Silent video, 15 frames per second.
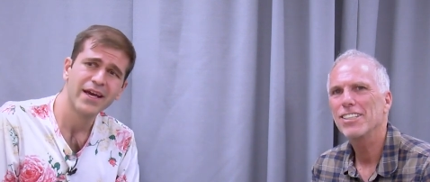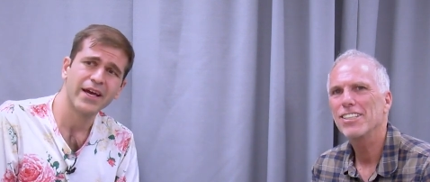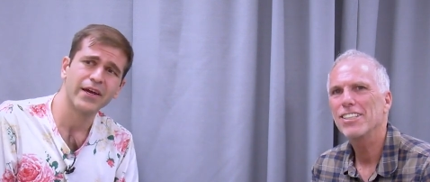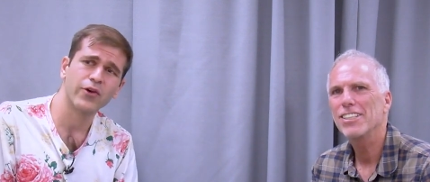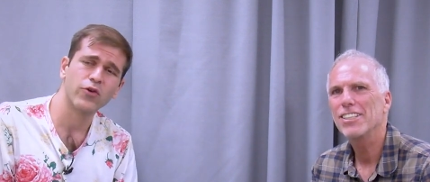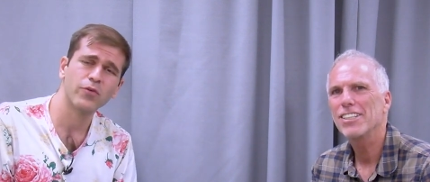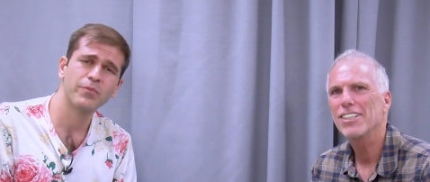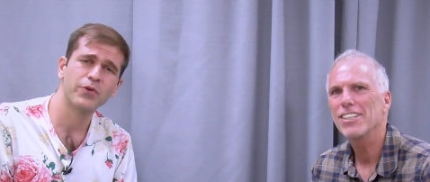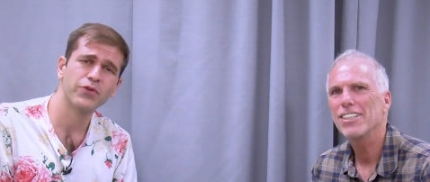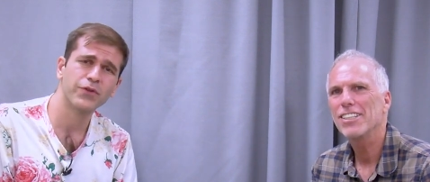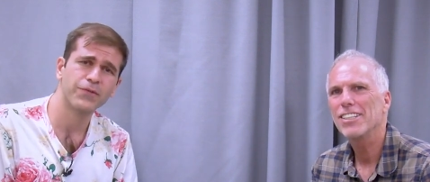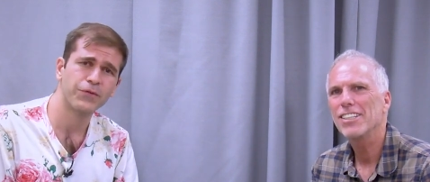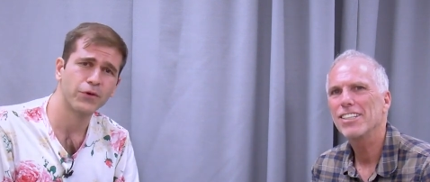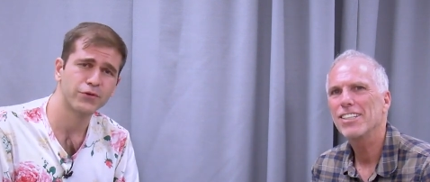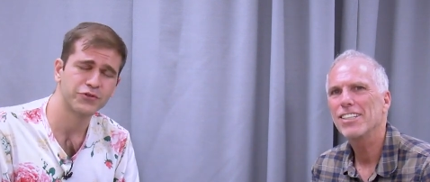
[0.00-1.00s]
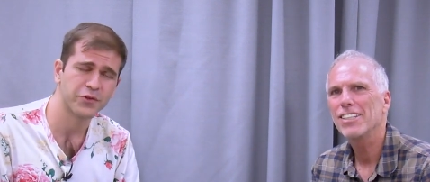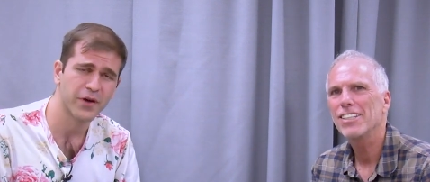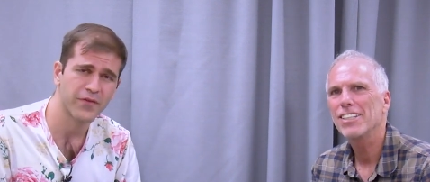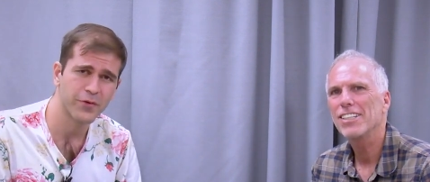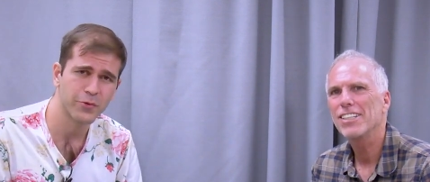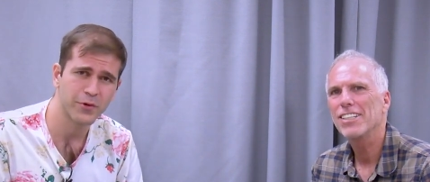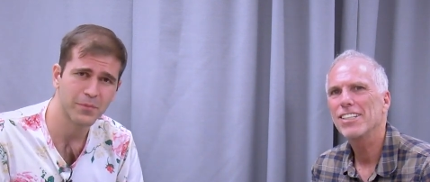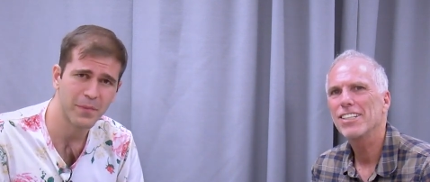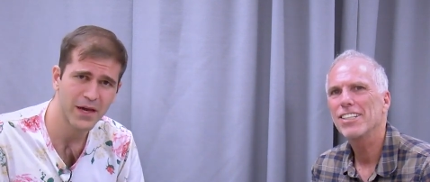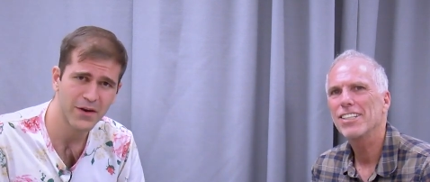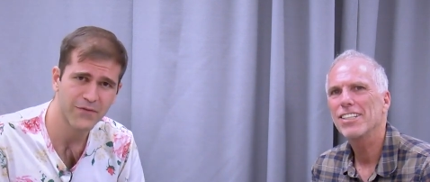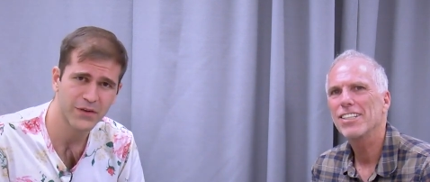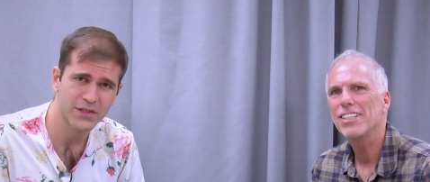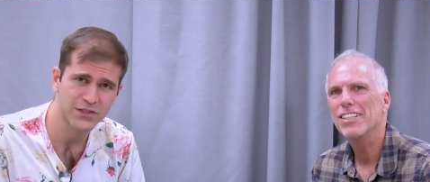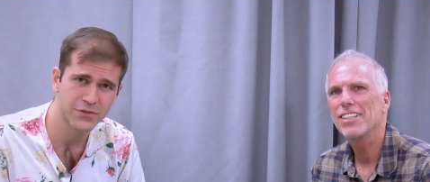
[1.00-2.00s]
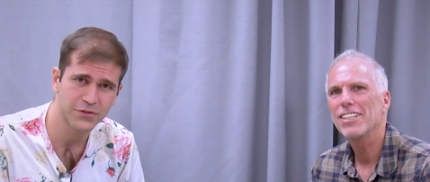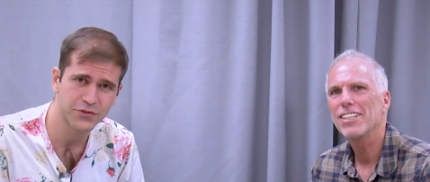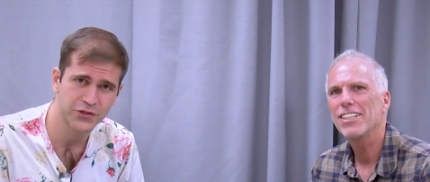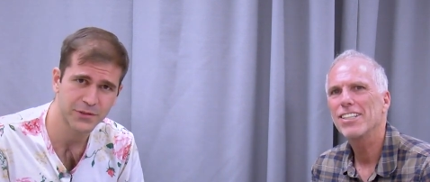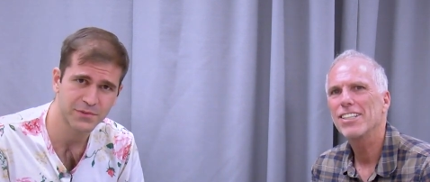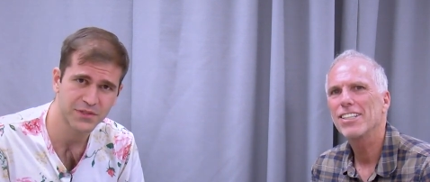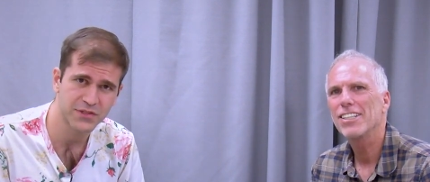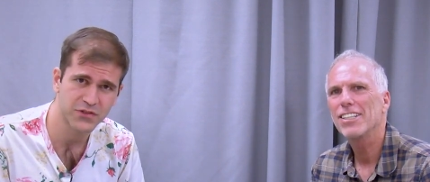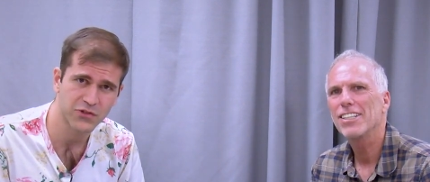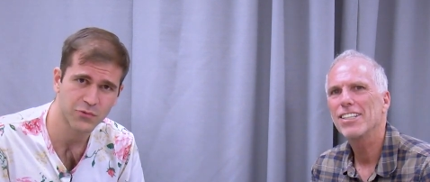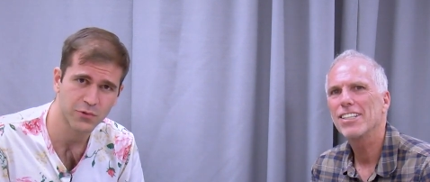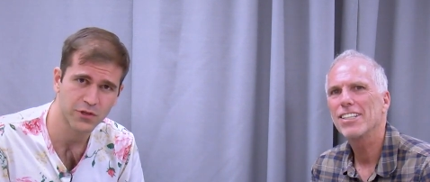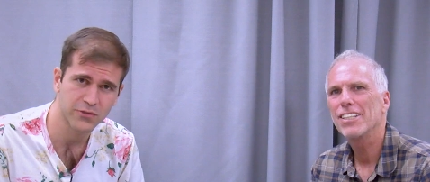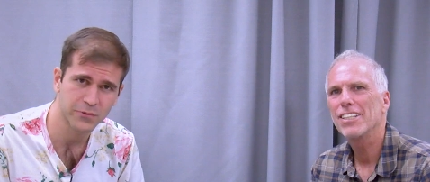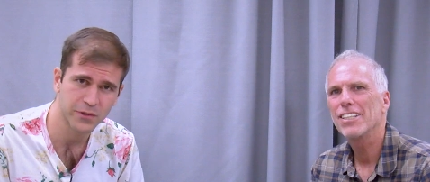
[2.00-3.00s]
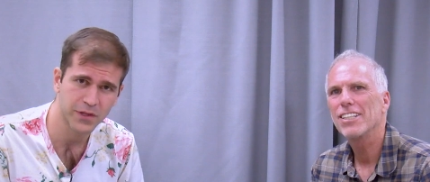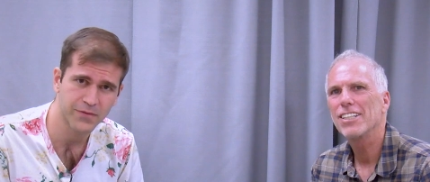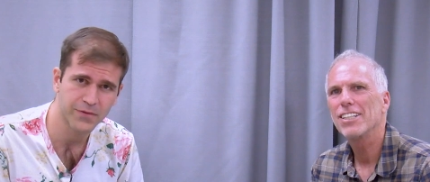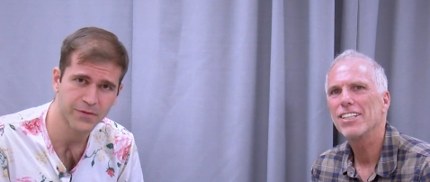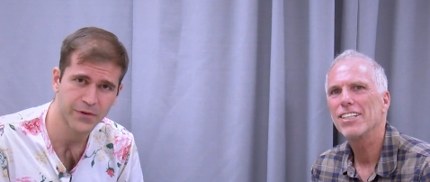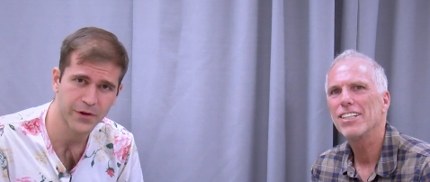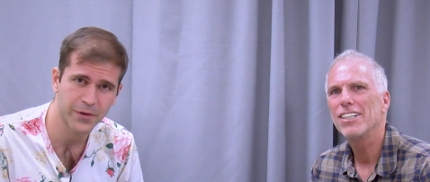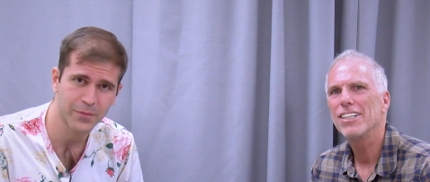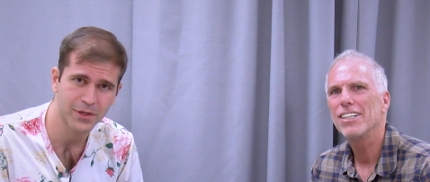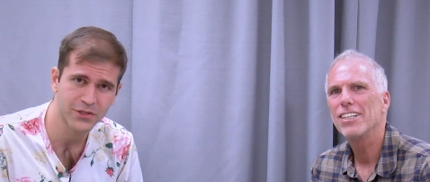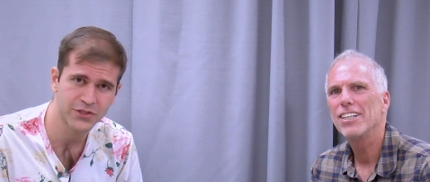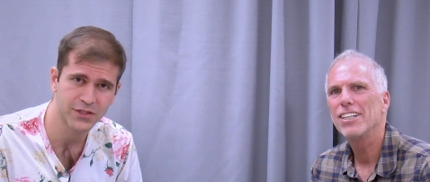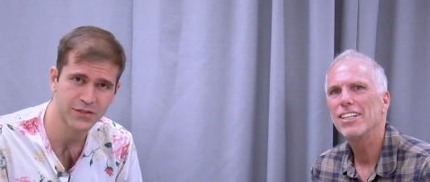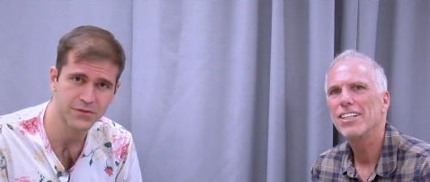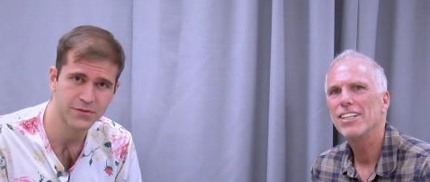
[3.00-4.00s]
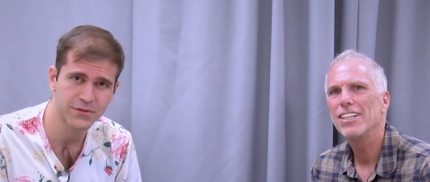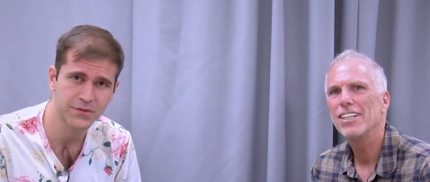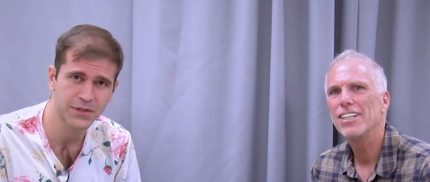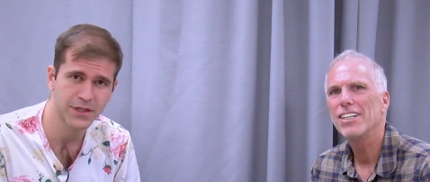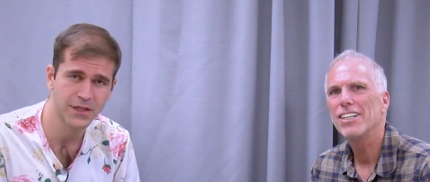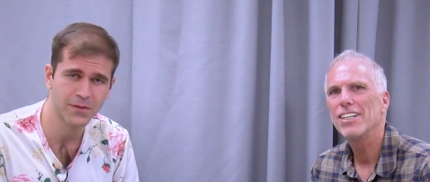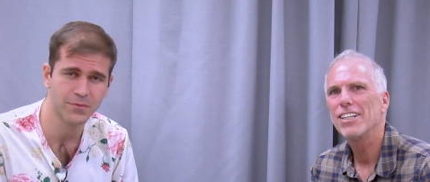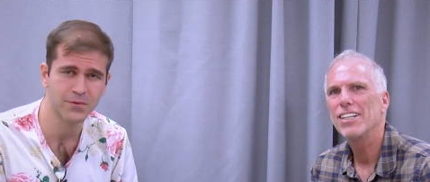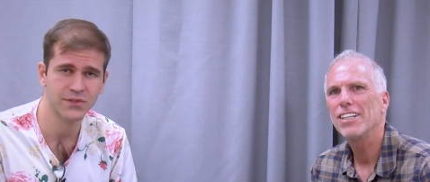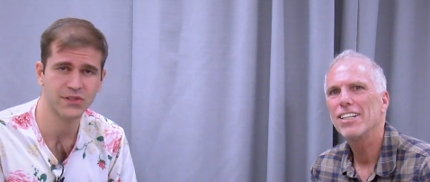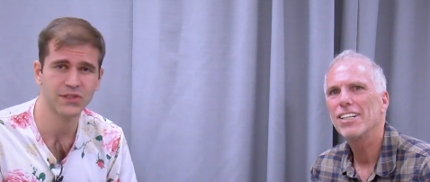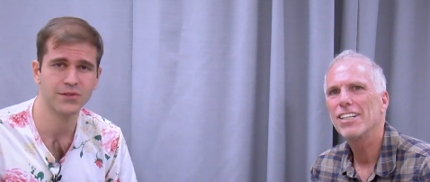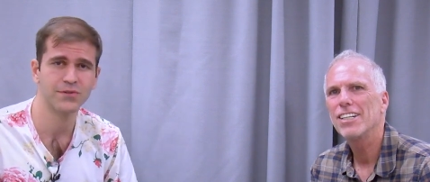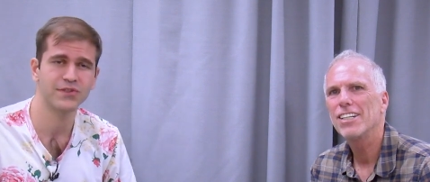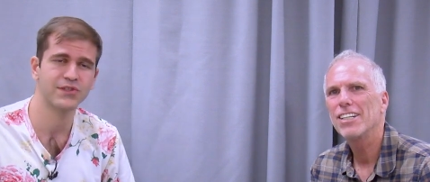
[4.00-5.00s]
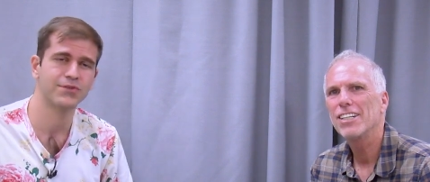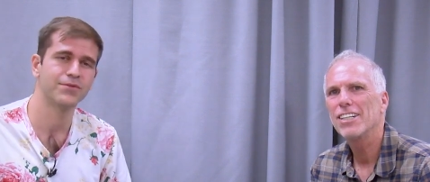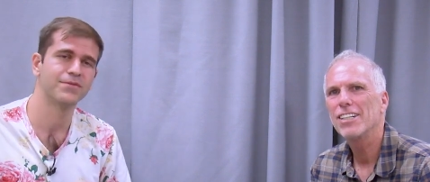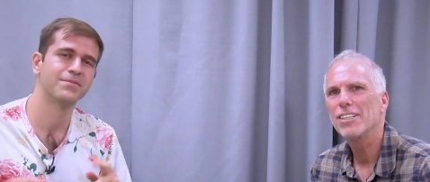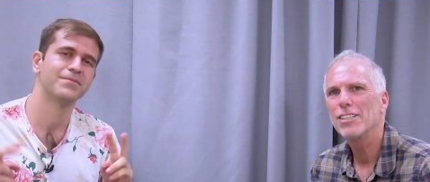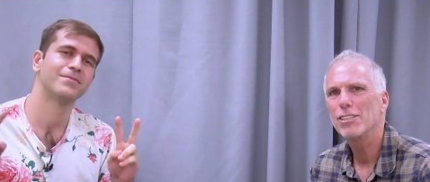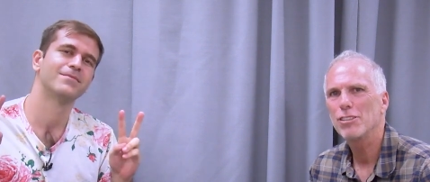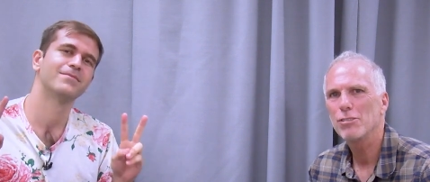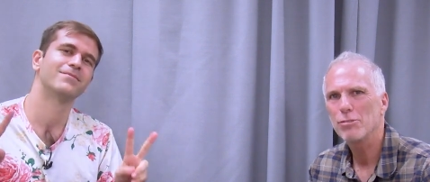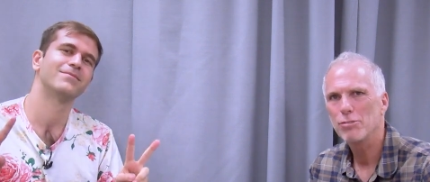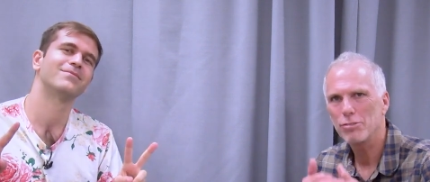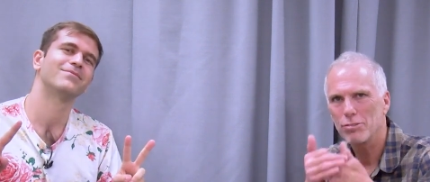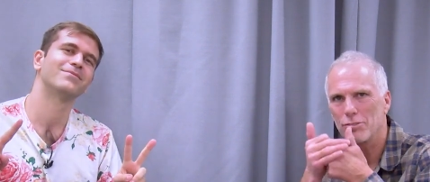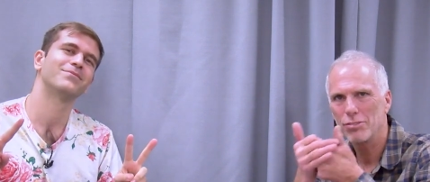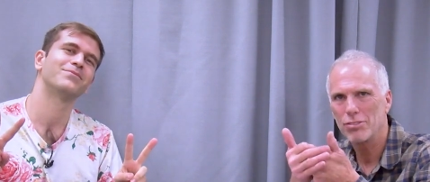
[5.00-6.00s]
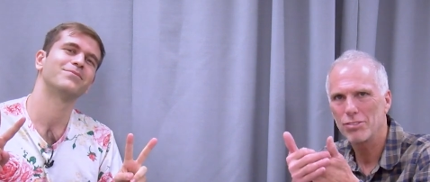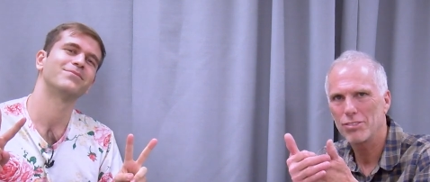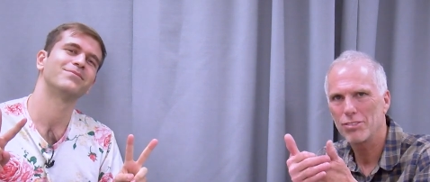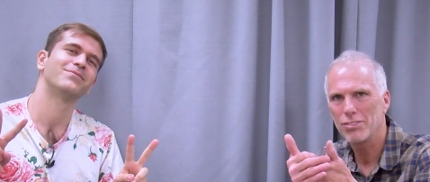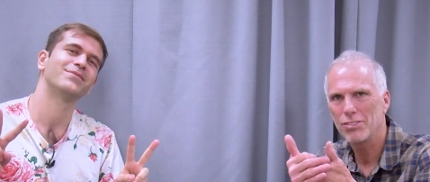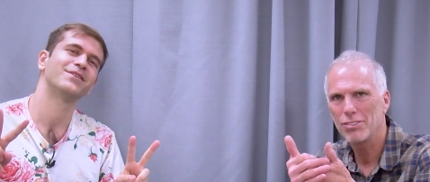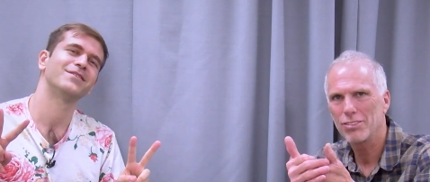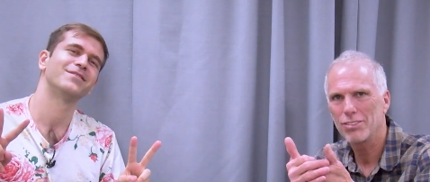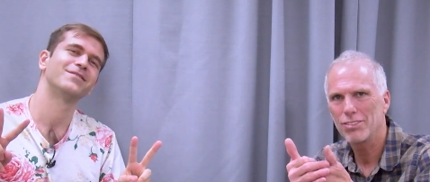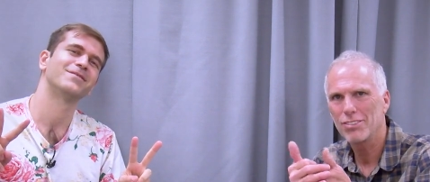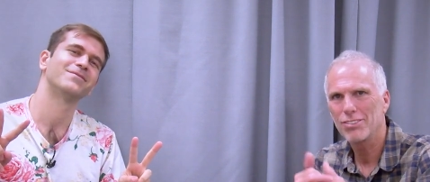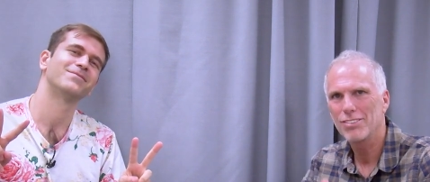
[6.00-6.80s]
Speaker 1: And go and build the future, everyone. Manifest your dreams into the world. We love you very much. Thanks for tuning in, and we'll see you soon. Peace.